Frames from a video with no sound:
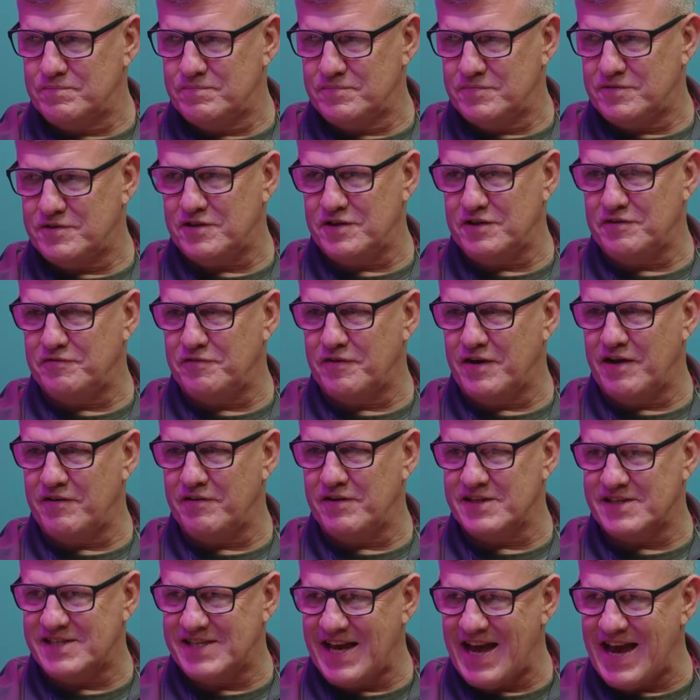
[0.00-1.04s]

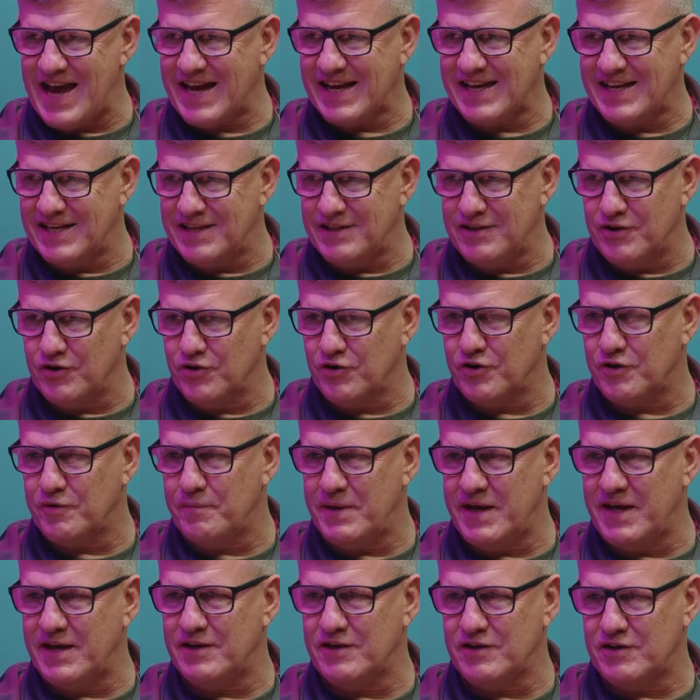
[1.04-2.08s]
C5, attacking their
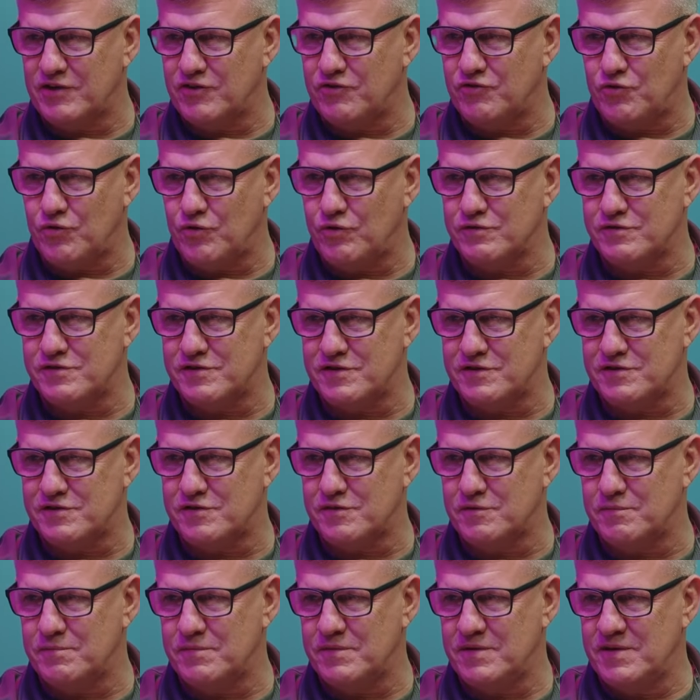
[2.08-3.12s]
command and control
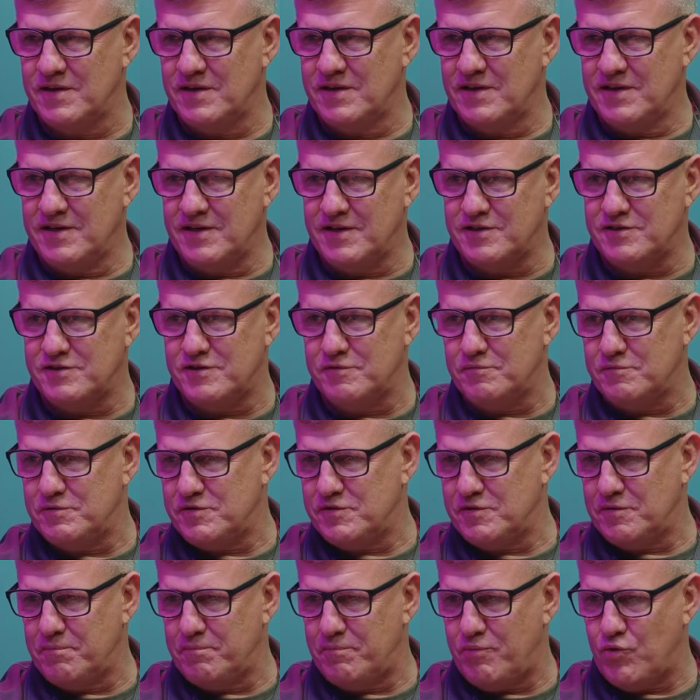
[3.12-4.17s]
system is
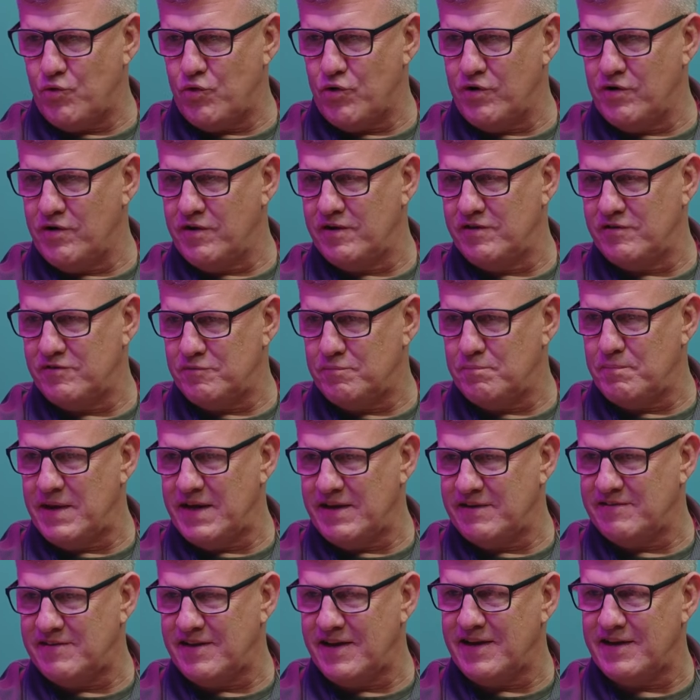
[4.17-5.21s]
as important as
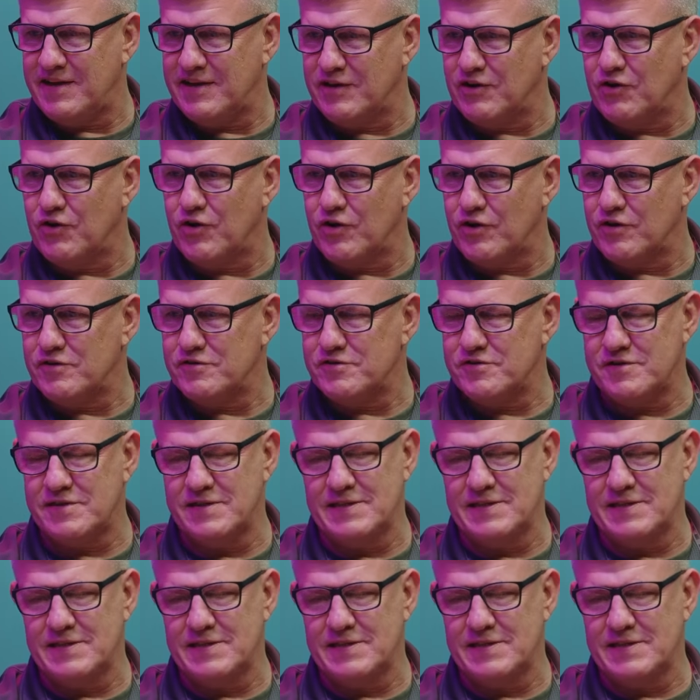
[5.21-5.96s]
maintaining ours.